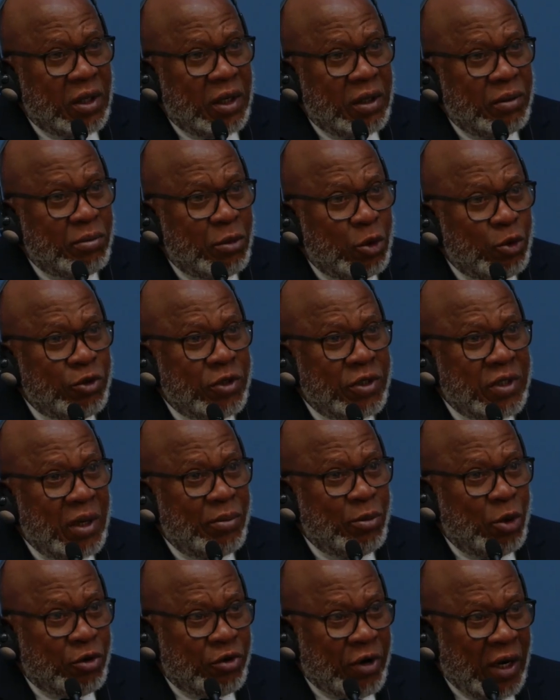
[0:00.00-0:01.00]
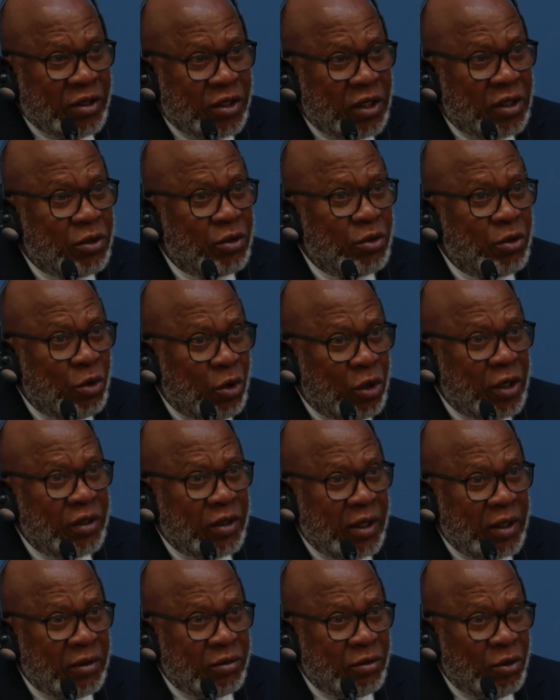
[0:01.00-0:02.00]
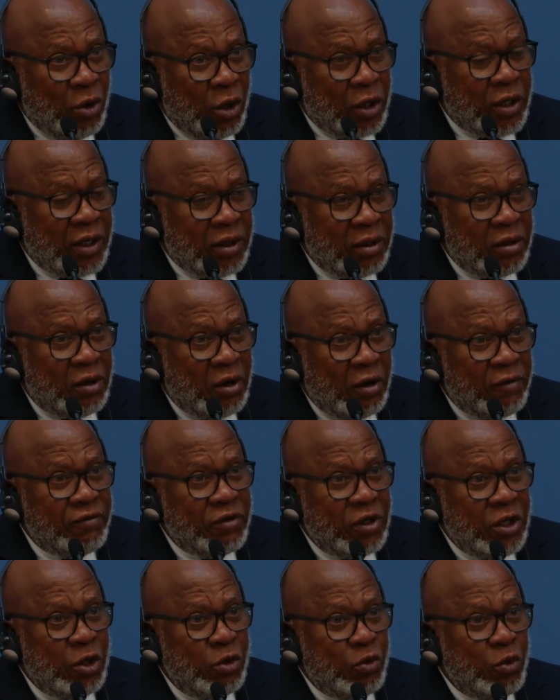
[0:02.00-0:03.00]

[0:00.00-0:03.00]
and most democratic organ of the